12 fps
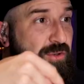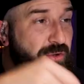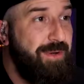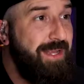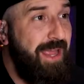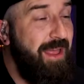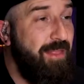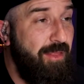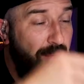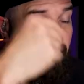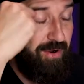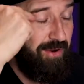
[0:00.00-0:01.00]
do it
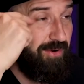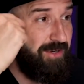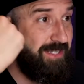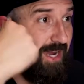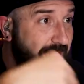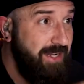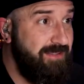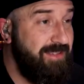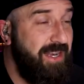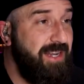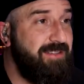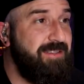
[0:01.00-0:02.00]
again, prioritize
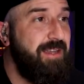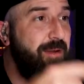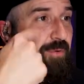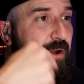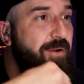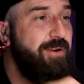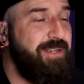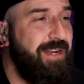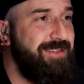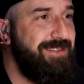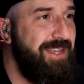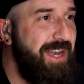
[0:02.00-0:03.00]
the next thing and
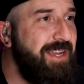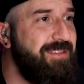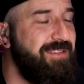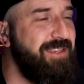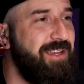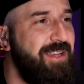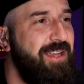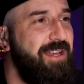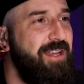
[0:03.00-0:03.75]
prioritize the next thing.